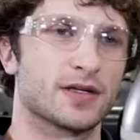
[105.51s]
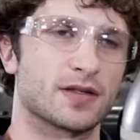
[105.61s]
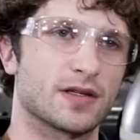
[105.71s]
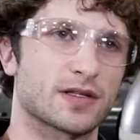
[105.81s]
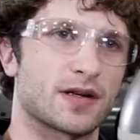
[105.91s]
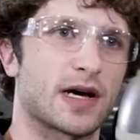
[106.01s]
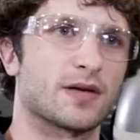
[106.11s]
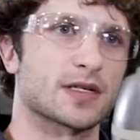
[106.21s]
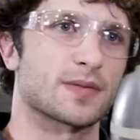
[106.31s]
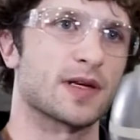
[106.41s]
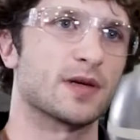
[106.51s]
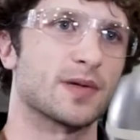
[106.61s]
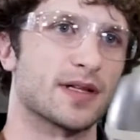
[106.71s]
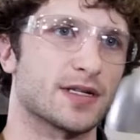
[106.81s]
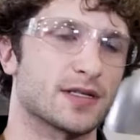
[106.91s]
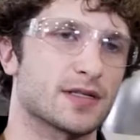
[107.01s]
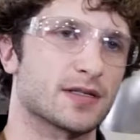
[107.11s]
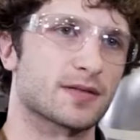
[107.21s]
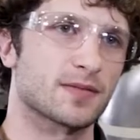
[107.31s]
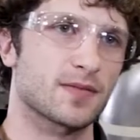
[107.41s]
So these are now expendable
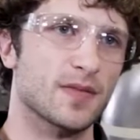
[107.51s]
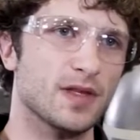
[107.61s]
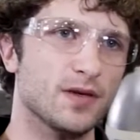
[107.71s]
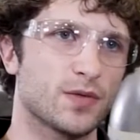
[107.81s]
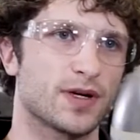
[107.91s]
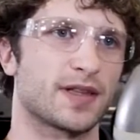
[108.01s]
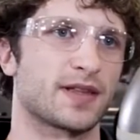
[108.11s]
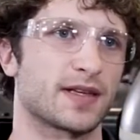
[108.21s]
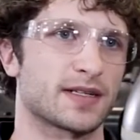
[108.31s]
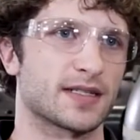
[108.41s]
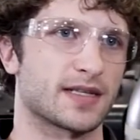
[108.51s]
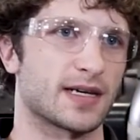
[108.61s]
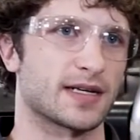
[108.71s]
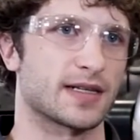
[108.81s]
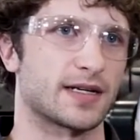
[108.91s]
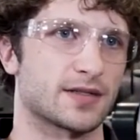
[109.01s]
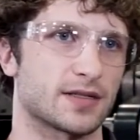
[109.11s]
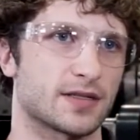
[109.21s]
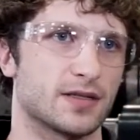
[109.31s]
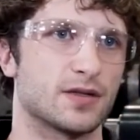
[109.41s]
engines. One of the things that allows
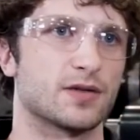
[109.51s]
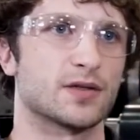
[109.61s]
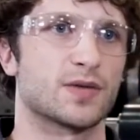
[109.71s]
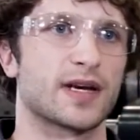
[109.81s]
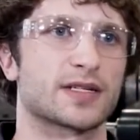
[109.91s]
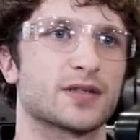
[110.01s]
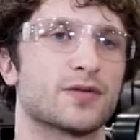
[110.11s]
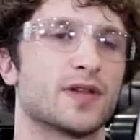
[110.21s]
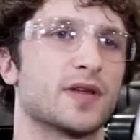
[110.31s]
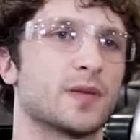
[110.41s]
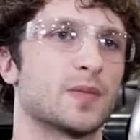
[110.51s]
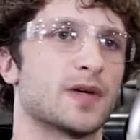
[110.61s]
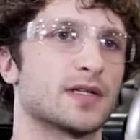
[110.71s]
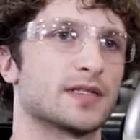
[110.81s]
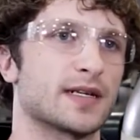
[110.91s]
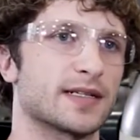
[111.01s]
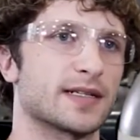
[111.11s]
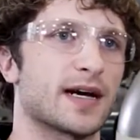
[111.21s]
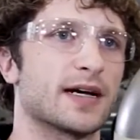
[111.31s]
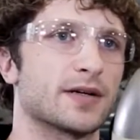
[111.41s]
us to do is we actually run them at
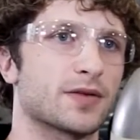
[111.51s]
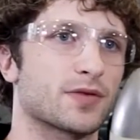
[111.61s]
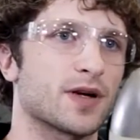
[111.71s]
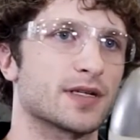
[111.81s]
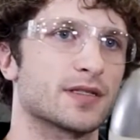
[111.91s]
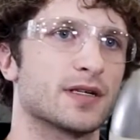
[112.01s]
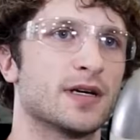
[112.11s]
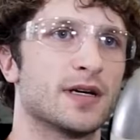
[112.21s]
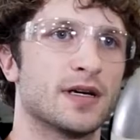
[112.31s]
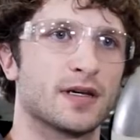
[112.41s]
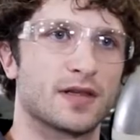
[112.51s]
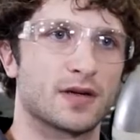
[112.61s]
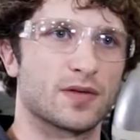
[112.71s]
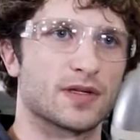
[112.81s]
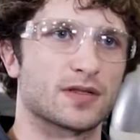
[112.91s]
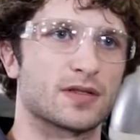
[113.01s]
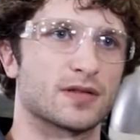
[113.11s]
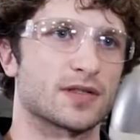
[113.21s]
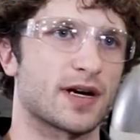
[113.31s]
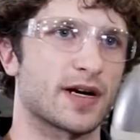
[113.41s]
slightly higher thrust than we used to.
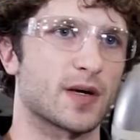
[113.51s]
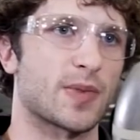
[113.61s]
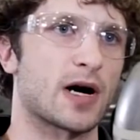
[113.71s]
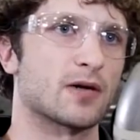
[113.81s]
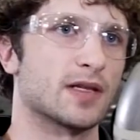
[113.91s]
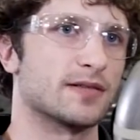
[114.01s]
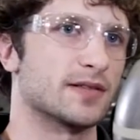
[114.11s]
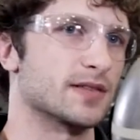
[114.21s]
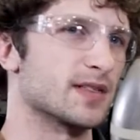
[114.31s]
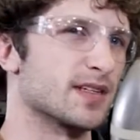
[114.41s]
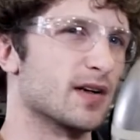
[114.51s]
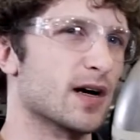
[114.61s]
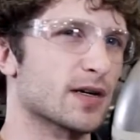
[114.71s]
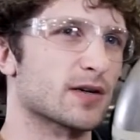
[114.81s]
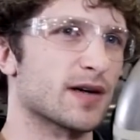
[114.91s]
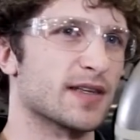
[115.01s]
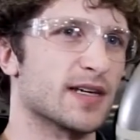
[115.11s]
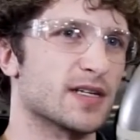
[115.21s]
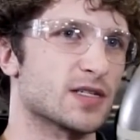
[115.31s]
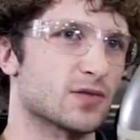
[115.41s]
It's a higher power level. It's a little harder on the
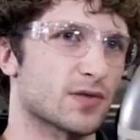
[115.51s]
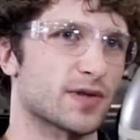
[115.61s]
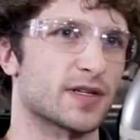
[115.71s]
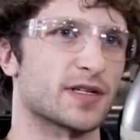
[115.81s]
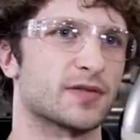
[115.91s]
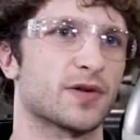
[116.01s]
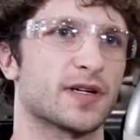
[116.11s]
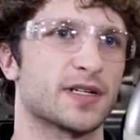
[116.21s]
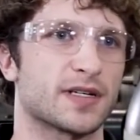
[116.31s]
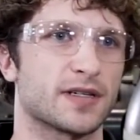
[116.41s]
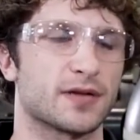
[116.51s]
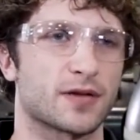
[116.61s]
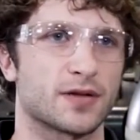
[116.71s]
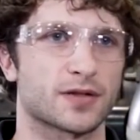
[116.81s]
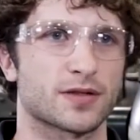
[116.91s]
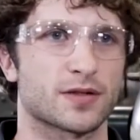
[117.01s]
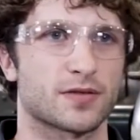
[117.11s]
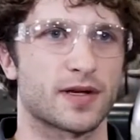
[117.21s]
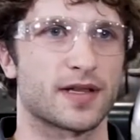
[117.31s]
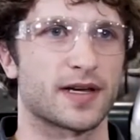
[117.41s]
engine. We're running it a little closer to
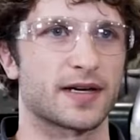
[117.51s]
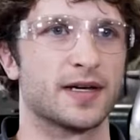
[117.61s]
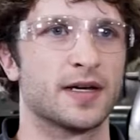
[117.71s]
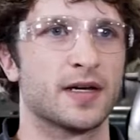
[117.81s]
redline,